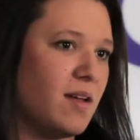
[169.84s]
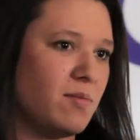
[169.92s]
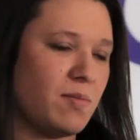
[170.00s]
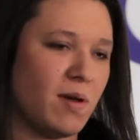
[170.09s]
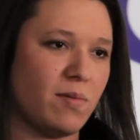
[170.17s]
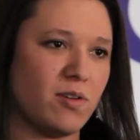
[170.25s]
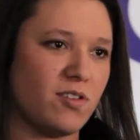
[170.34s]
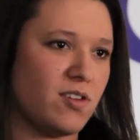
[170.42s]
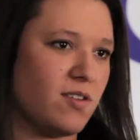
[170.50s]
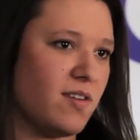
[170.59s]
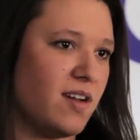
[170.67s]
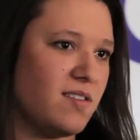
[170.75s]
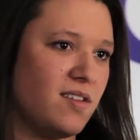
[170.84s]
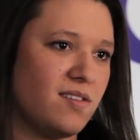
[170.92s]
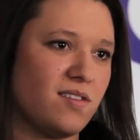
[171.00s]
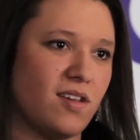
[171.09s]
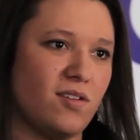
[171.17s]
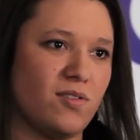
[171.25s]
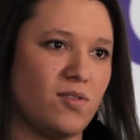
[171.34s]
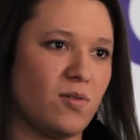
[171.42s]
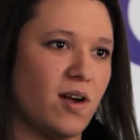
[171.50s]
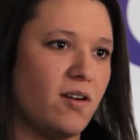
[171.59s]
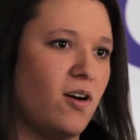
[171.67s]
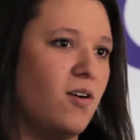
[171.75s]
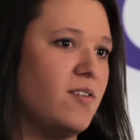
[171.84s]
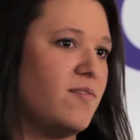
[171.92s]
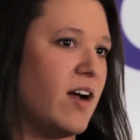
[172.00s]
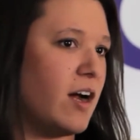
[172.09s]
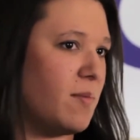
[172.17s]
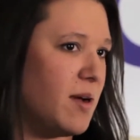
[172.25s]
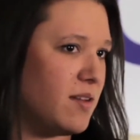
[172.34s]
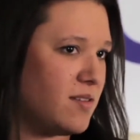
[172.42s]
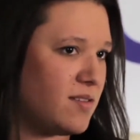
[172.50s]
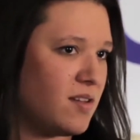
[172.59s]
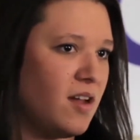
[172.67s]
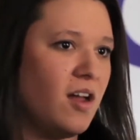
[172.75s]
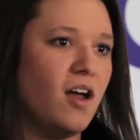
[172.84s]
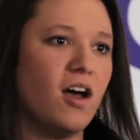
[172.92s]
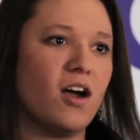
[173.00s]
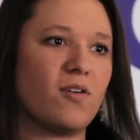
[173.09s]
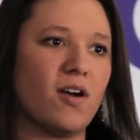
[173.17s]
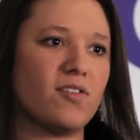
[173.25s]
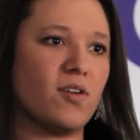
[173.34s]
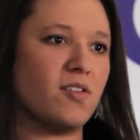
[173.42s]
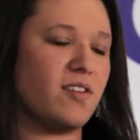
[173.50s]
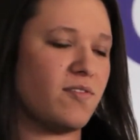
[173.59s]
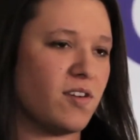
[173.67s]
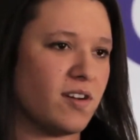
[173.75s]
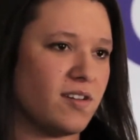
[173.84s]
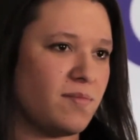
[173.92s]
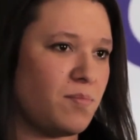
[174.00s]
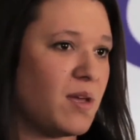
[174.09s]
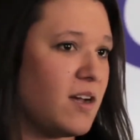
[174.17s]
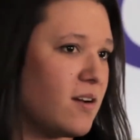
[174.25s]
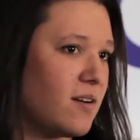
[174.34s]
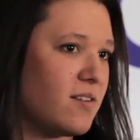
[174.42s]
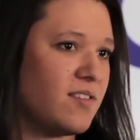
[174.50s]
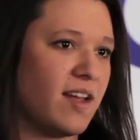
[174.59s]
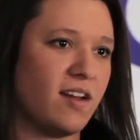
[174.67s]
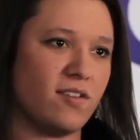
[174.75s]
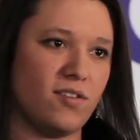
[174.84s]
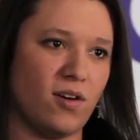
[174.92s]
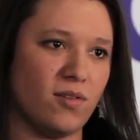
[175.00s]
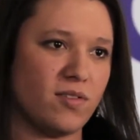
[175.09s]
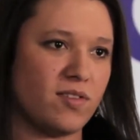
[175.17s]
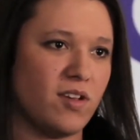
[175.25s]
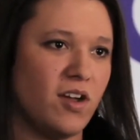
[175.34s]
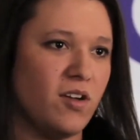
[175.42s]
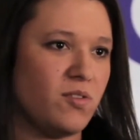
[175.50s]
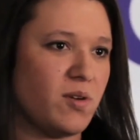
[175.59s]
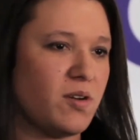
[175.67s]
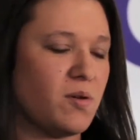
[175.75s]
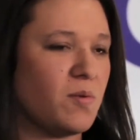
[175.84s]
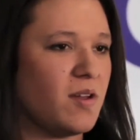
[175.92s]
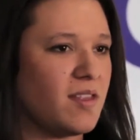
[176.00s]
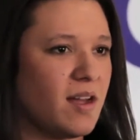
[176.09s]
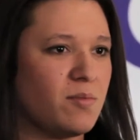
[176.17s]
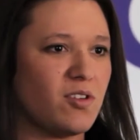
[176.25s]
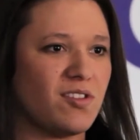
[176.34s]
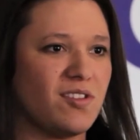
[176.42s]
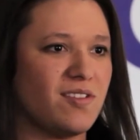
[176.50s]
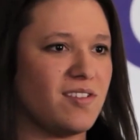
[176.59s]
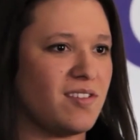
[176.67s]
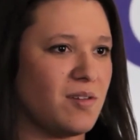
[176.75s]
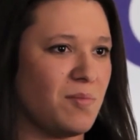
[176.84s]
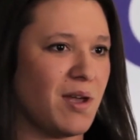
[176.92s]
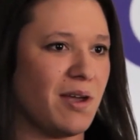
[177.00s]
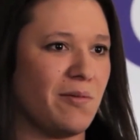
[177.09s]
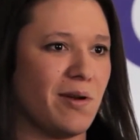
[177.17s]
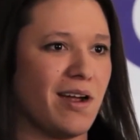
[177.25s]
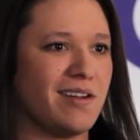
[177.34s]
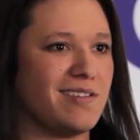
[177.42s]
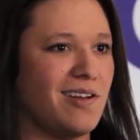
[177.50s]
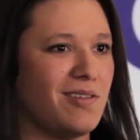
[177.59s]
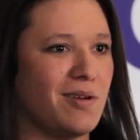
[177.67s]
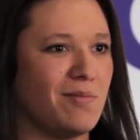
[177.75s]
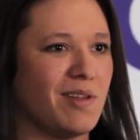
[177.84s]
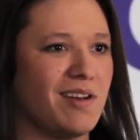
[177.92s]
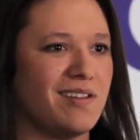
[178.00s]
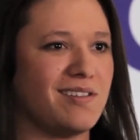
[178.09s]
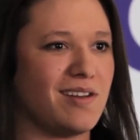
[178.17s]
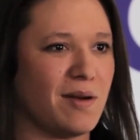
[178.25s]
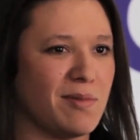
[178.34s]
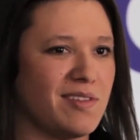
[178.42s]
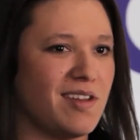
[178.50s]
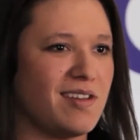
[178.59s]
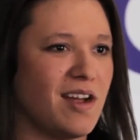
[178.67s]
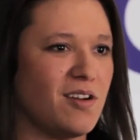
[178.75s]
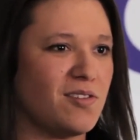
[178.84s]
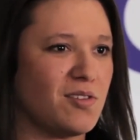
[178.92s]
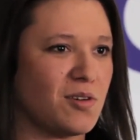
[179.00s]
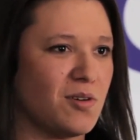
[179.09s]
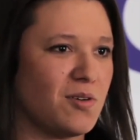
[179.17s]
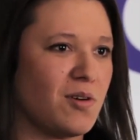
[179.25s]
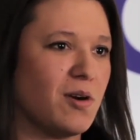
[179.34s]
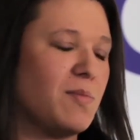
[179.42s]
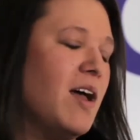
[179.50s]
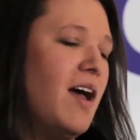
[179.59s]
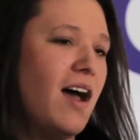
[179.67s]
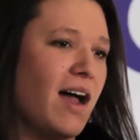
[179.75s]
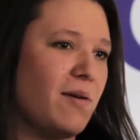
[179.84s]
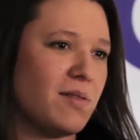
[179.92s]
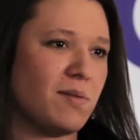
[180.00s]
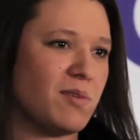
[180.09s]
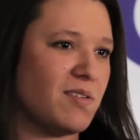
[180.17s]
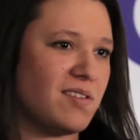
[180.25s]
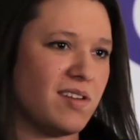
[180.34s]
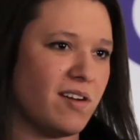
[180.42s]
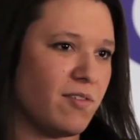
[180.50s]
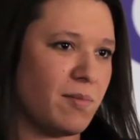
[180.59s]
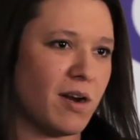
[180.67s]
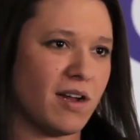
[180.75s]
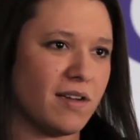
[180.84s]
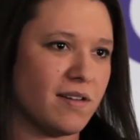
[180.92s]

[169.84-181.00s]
be able to generalize these skills throughout all environments, across all different peers and adults. So I don't want them just to listen to me when I tell them that it's time to sit down in circle group. I want them to listen to everybody.